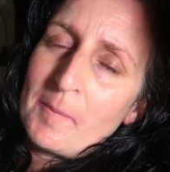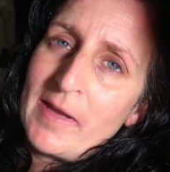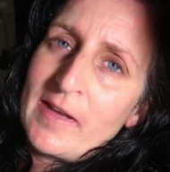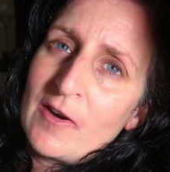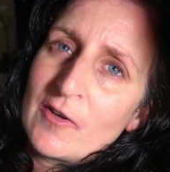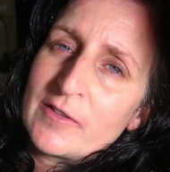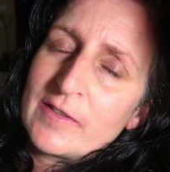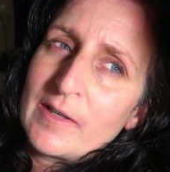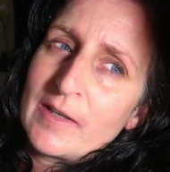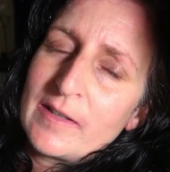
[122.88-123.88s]
main
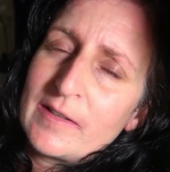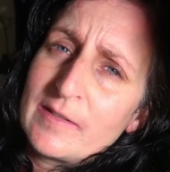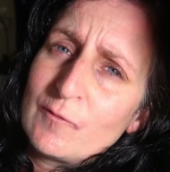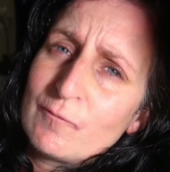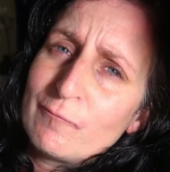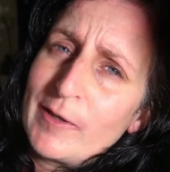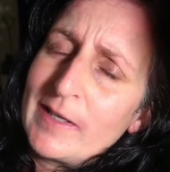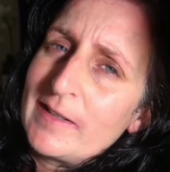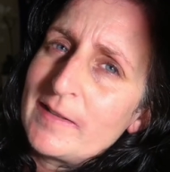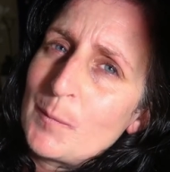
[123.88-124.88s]
character isn't
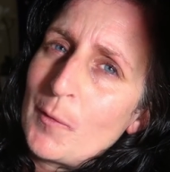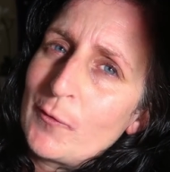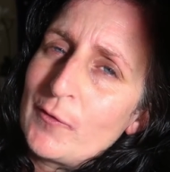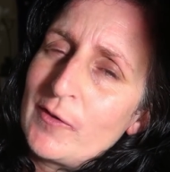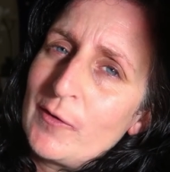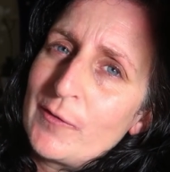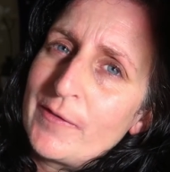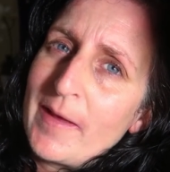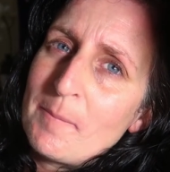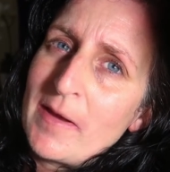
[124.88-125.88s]
really supposed to use
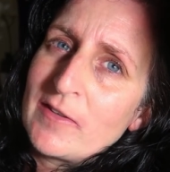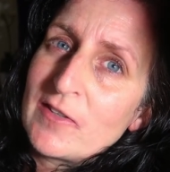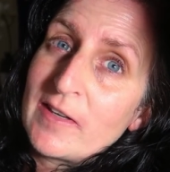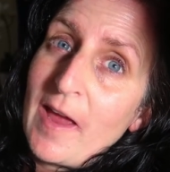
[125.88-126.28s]
that magic.